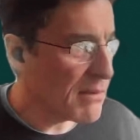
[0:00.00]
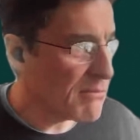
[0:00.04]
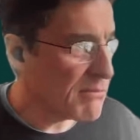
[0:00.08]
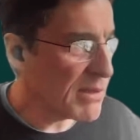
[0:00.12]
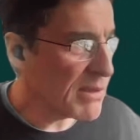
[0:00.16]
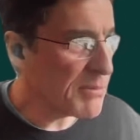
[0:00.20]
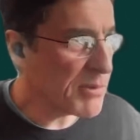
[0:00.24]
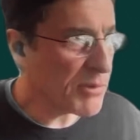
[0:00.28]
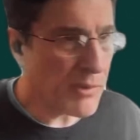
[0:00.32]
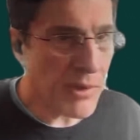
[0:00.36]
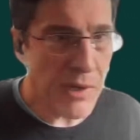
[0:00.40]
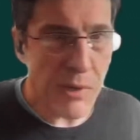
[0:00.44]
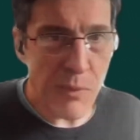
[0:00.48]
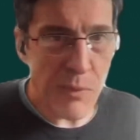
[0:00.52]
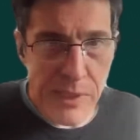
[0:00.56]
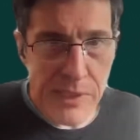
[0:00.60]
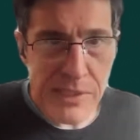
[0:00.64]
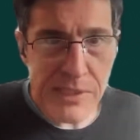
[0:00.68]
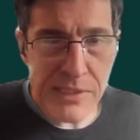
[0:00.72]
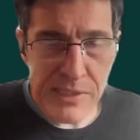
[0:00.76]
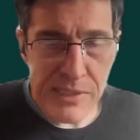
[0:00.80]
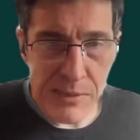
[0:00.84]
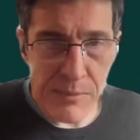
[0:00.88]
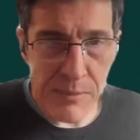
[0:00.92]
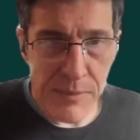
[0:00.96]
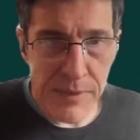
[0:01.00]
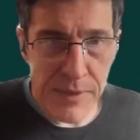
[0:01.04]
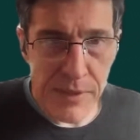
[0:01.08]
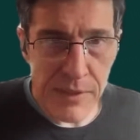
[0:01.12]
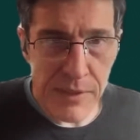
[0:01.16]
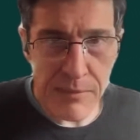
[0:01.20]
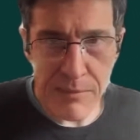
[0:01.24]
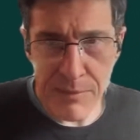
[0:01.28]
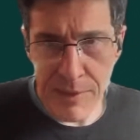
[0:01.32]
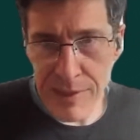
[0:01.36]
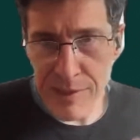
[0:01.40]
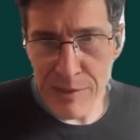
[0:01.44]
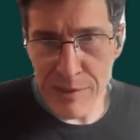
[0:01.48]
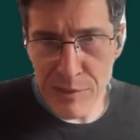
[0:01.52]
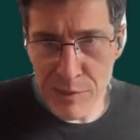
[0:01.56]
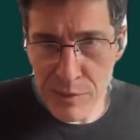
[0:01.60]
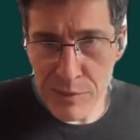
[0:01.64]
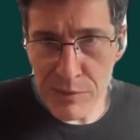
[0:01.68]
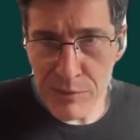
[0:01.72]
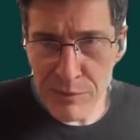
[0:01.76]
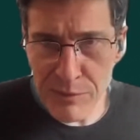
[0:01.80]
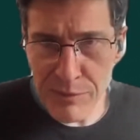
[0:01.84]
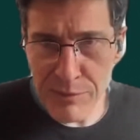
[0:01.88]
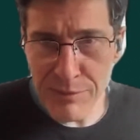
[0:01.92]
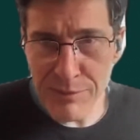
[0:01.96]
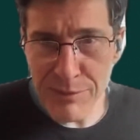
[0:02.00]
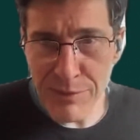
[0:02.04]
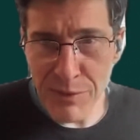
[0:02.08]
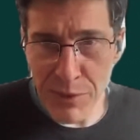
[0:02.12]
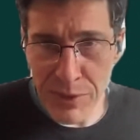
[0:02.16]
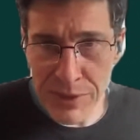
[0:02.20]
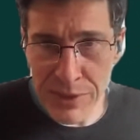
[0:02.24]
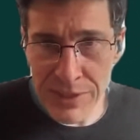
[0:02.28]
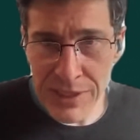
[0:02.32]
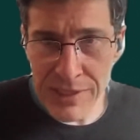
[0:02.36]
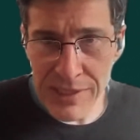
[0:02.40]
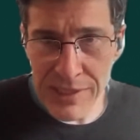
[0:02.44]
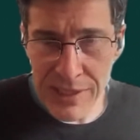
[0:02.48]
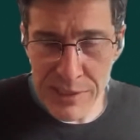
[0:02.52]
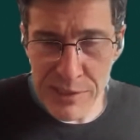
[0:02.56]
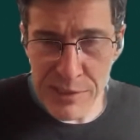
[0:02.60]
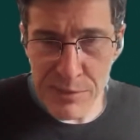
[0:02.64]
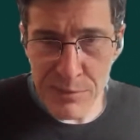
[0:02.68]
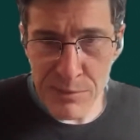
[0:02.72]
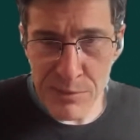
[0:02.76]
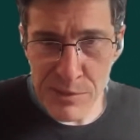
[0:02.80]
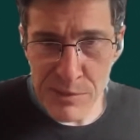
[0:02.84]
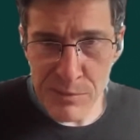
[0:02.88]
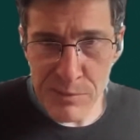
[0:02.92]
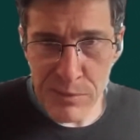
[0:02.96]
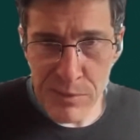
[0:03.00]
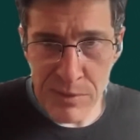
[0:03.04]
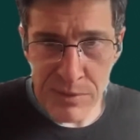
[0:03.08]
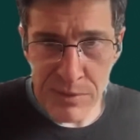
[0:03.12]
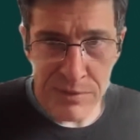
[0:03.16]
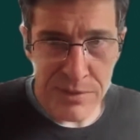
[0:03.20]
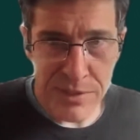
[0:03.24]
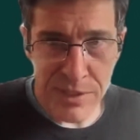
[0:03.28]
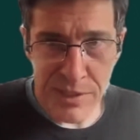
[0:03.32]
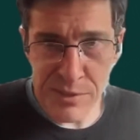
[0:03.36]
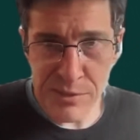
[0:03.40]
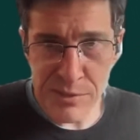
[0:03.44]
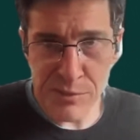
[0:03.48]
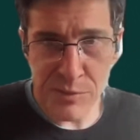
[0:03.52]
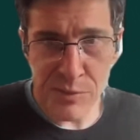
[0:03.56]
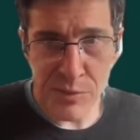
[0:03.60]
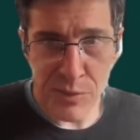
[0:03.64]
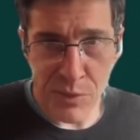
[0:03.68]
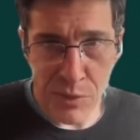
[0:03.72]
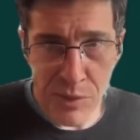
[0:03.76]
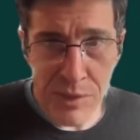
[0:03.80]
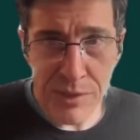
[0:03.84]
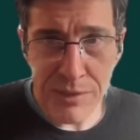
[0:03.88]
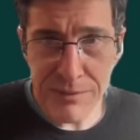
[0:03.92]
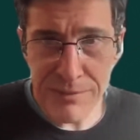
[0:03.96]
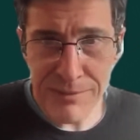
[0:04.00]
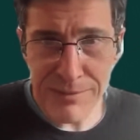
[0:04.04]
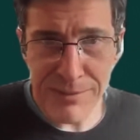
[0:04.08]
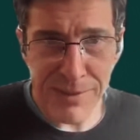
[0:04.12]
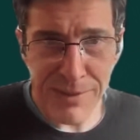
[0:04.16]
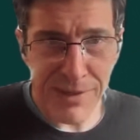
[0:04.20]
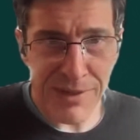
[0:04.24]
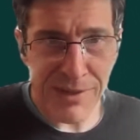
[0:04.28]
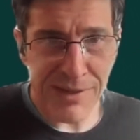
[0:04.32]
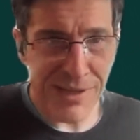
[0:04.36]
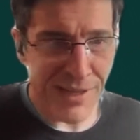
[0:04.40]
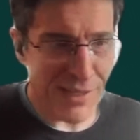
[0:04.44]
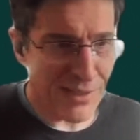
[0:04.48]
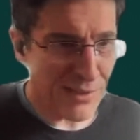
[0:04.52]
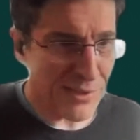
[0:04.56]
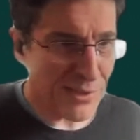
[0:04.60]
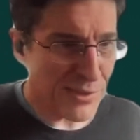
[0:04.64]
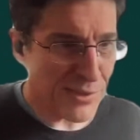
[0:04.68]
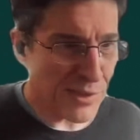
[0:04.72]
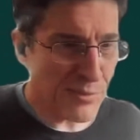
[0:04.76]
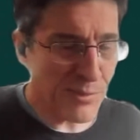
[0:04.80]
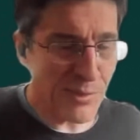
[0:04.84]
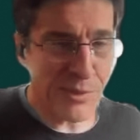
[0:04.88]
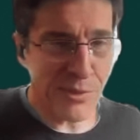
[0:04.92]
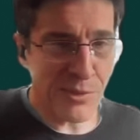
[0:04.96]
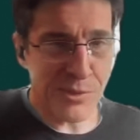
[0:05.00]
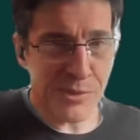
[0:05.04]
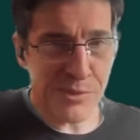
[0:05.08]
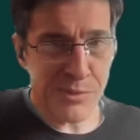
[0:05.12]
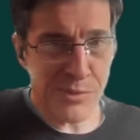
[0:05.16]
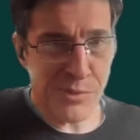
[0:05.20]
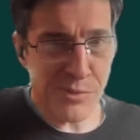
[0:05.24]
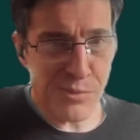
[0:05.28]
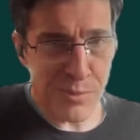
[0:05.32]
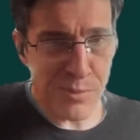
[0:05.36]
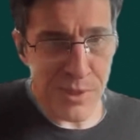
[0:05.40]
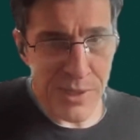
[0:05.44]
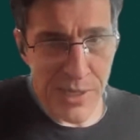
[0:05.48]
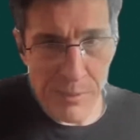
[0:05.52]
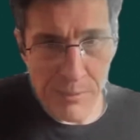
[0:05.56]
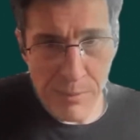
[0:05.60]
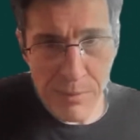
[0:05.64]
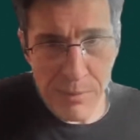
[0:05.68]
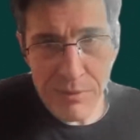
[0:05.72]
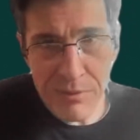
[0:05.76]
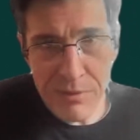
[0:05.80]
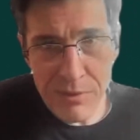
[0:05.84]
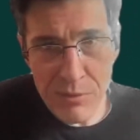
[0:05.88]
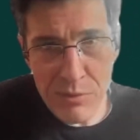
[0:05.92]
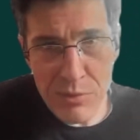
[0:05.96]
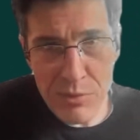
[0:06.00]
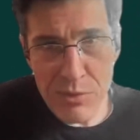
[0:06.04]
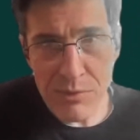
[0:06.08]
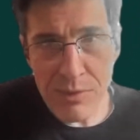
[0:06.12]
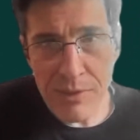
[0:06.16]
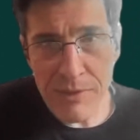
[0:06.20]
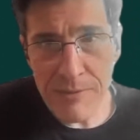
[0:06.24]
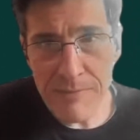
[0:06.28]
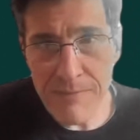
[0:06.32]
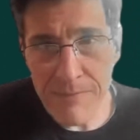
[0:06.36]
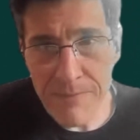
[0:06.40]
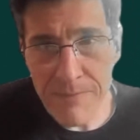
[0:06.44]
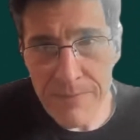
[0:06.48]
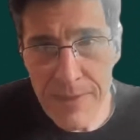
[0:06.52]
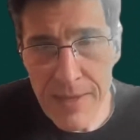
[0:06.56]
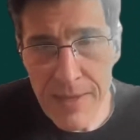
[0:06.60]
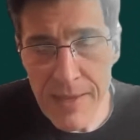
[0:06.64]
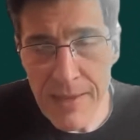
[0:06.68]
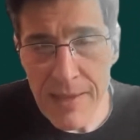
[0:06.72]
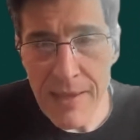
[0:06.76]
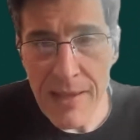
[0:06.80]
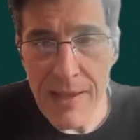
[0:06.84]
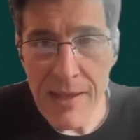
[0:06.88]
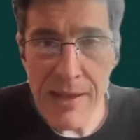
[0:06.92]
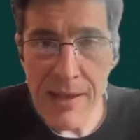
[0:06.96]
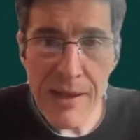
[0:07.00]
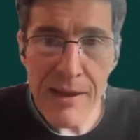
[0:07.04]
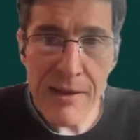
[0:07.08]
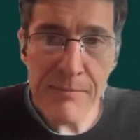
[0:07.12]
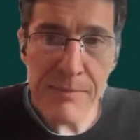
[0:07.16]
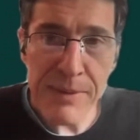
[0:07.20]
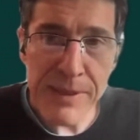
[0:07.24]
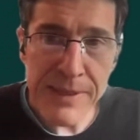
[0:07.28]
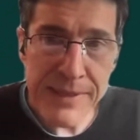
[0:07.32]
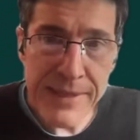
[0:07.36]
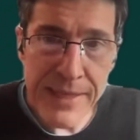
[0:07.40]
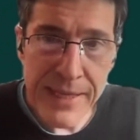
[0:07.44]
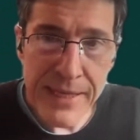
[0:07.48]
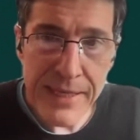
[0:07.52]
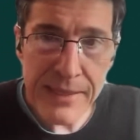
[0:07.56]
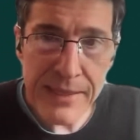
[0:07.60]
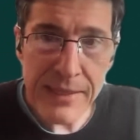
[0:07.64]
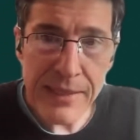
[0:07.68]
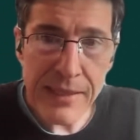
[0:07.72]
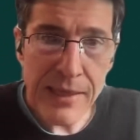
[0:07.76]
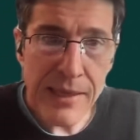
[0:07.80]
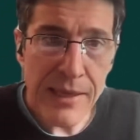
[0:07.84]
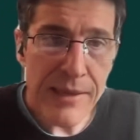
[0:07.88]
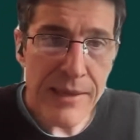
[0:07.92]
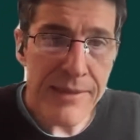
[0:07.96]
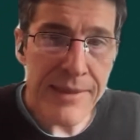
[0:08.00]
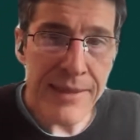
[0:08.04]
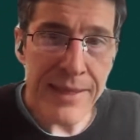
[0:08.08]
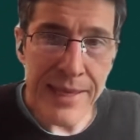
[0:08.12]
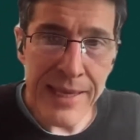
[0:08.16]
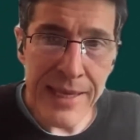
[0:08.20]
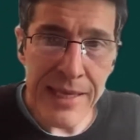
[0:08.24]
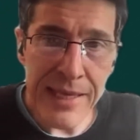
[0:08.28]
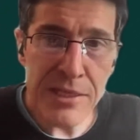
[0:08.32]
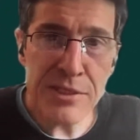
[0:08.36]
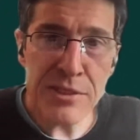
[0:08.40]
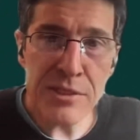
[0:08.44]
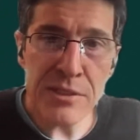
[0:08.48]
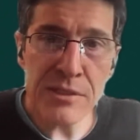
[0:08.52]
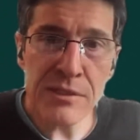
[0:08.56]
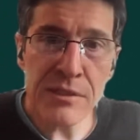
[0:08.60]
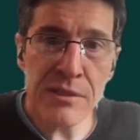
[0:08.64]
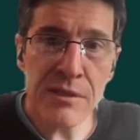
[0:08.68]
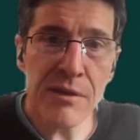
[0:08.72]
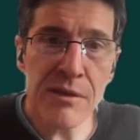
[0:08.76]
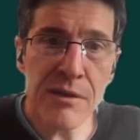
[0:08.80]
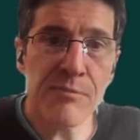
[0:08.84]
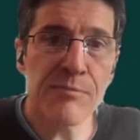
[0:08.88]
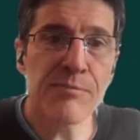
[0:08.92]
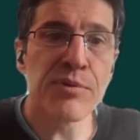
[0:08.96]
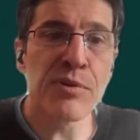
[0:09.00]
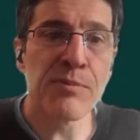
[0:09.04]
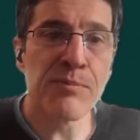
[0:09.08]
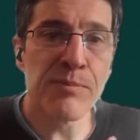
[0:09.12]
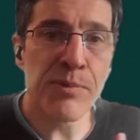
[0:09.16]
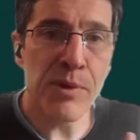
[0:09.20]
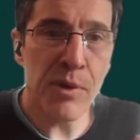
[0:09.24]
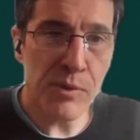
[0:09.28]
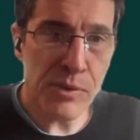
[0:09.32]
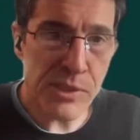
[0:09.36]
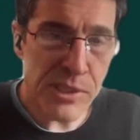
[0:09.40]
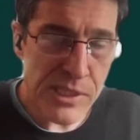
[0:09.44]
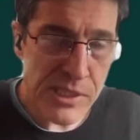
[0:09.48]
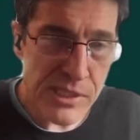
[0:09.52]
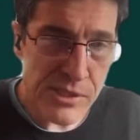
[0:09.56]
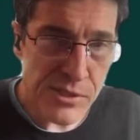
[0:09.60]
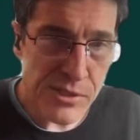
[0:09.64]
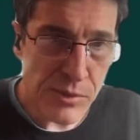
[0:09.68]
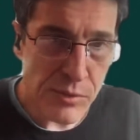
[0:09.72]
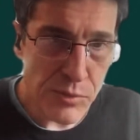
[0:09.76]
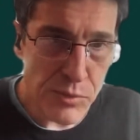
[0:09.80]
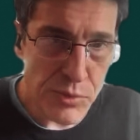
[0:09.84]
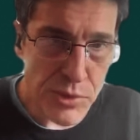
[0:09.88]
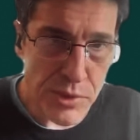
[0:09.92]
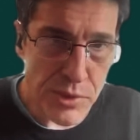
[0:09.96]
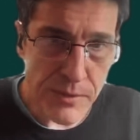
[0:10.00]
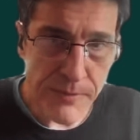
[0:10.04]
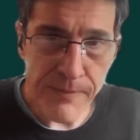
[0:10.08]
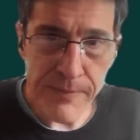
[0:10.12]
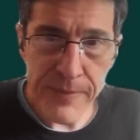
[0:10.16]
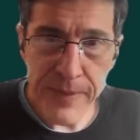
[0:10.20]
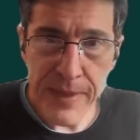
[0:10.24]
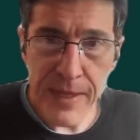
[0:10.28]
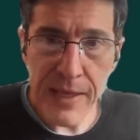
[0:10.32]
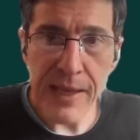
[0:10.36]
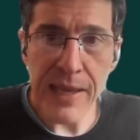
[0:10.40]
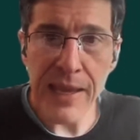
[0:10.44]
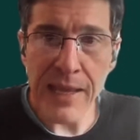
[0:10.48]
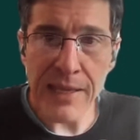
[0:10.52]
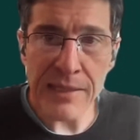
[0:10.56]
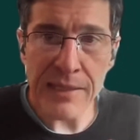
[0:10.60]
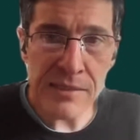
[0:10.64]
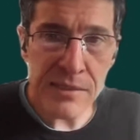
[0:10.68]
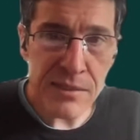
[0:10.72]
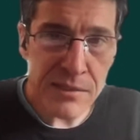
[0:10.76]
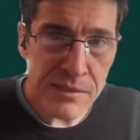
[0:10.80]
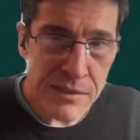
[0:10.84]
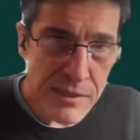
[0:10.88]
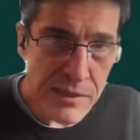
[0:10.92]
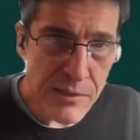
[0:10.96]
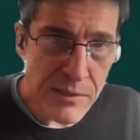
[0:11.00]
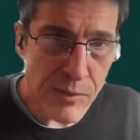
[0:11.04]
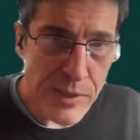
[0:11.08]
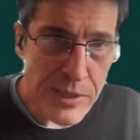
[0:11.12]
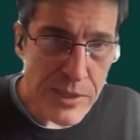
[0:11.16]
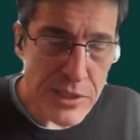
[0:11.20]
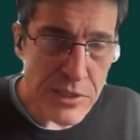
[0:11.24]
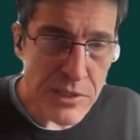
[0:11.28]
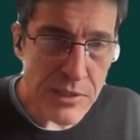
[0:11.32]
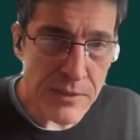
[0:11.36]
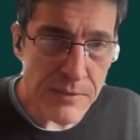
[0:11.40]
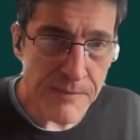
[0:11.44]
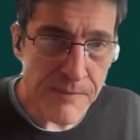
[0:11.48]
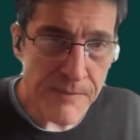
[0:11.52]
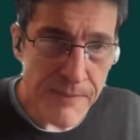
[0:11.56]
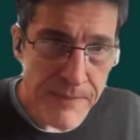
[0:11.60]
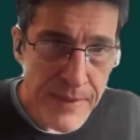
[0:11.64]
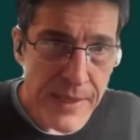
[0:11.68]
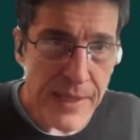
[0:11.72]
maybe requests something, like you don't contact customer support just to talk, and not because you're super happy, usually. But then the agent proposes a solution, answers the question,